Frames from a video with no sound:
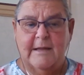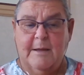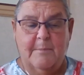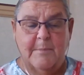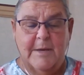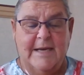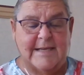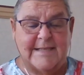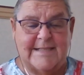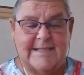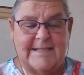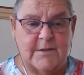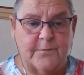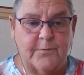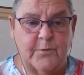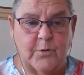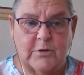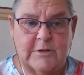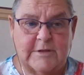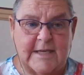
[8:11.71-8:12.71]
mean, it's a
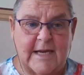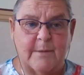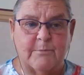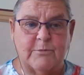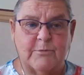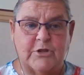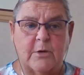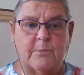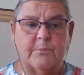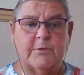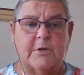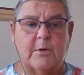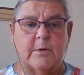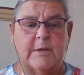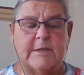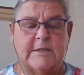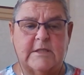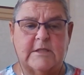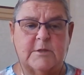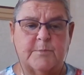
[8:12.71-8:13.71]
full-time job now. It's
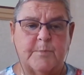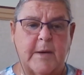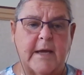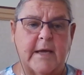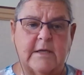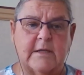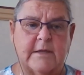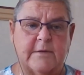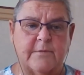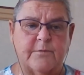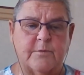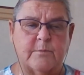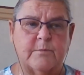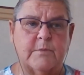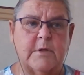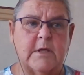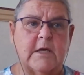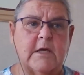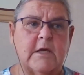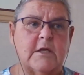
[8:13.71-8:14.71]
aspired really
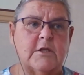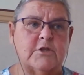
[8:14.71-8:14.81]
from